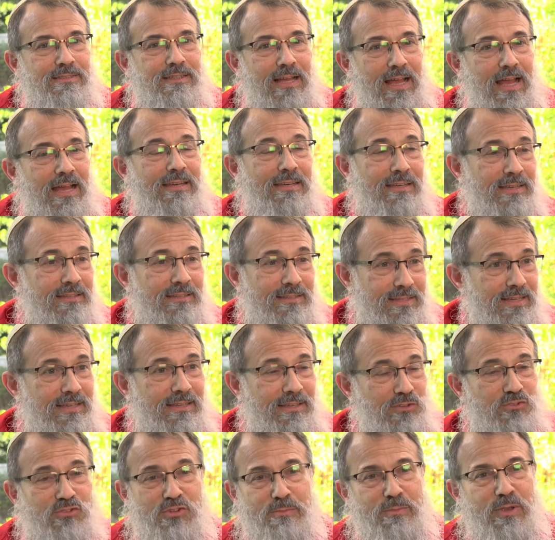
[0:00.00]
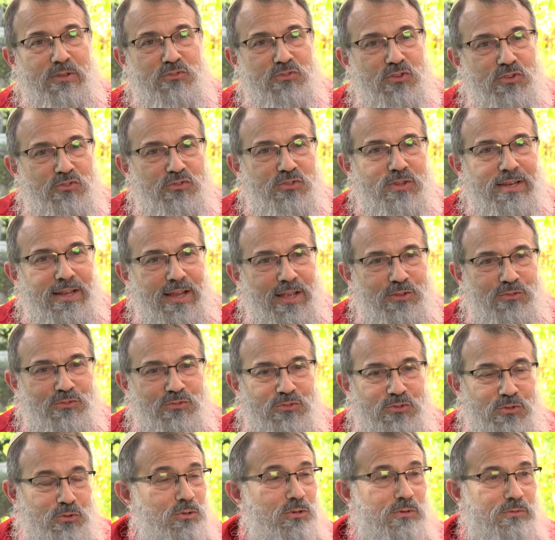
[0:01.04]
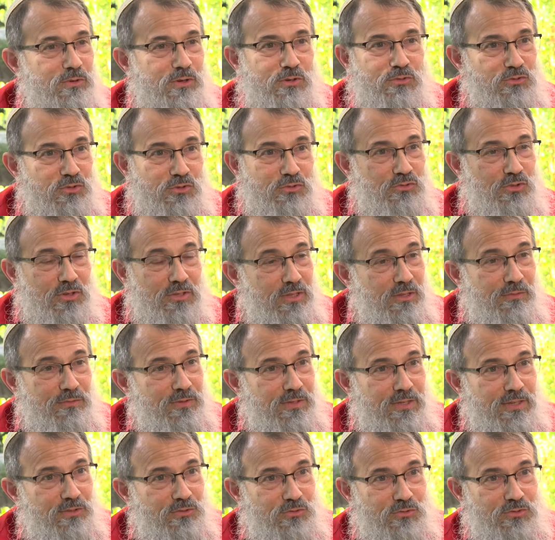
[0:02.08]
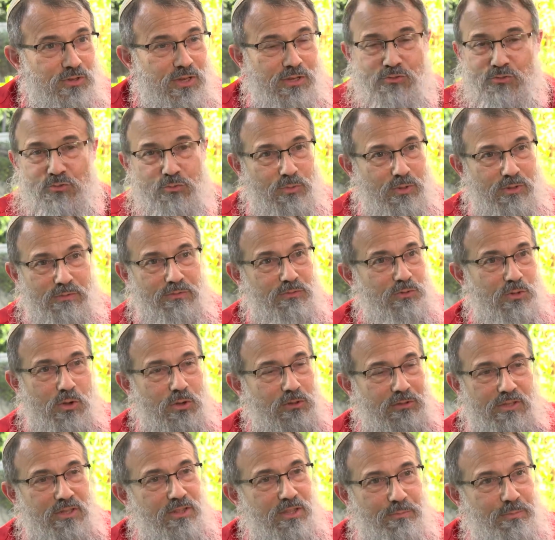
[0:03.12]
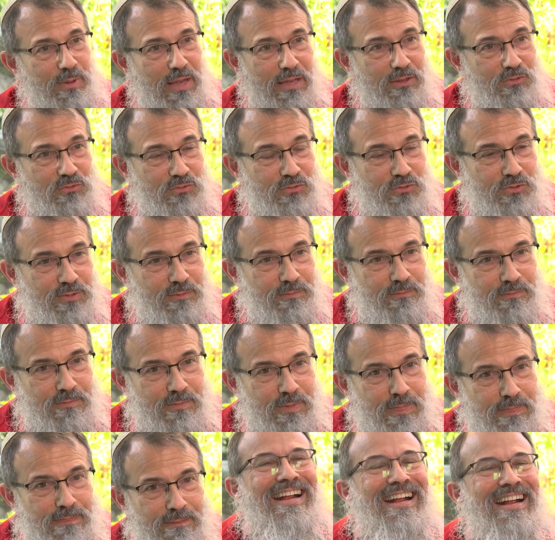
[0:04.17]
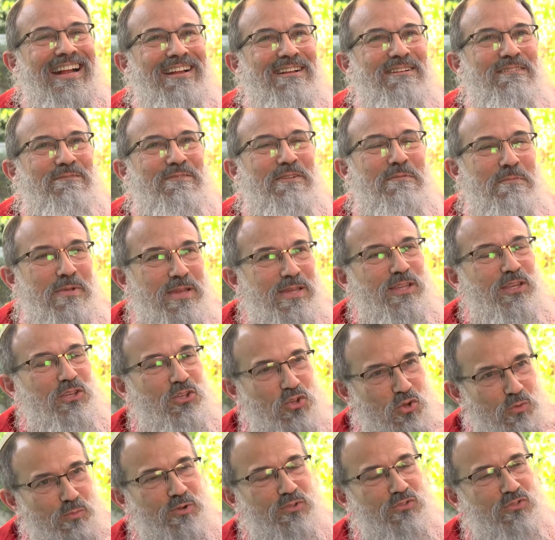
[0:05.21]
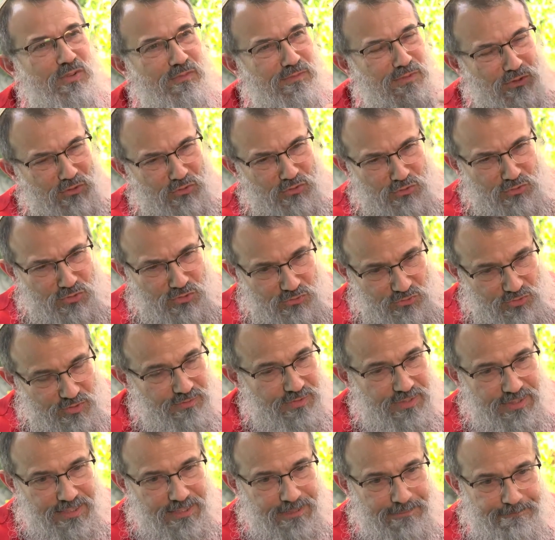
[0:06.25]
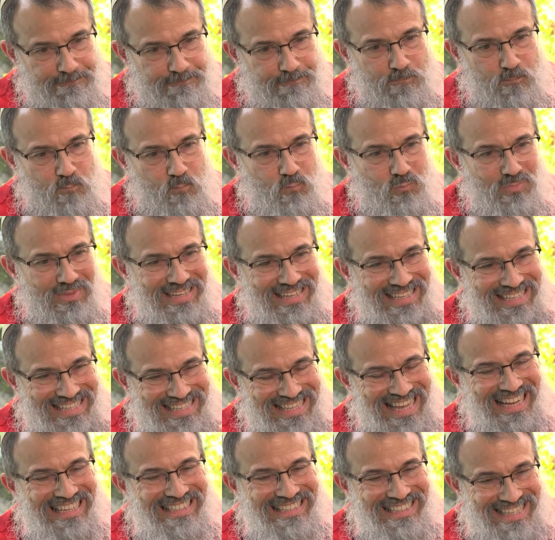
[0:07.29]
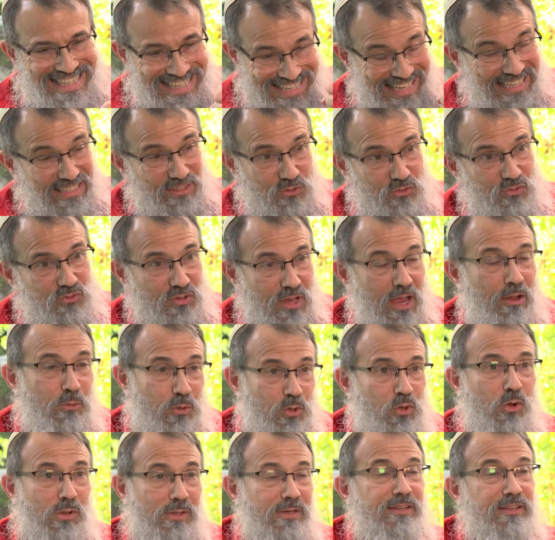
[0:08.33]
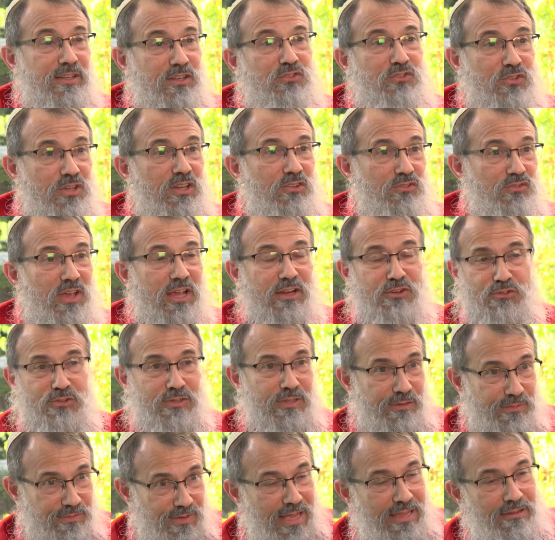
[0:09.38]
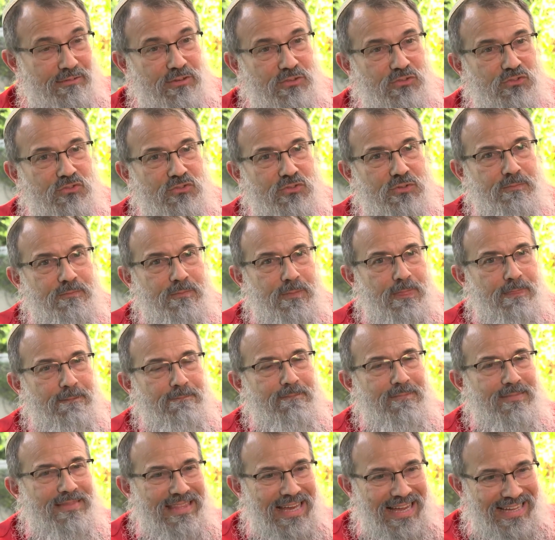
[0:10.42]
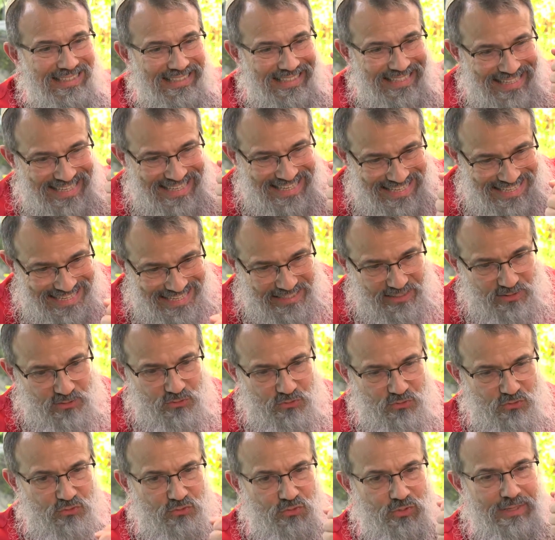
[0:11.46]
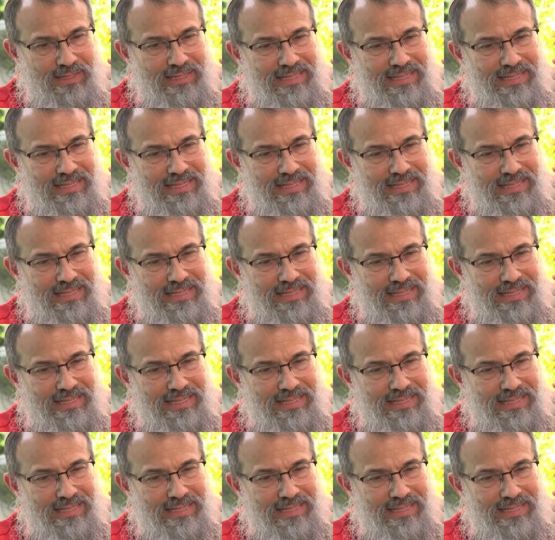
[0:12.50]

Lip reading: And indeed, it's a message that has universal significance, as we've talked in the past. For me, the hubris of exclusivity is that sense, I would call it a disease actually, a virus, that sense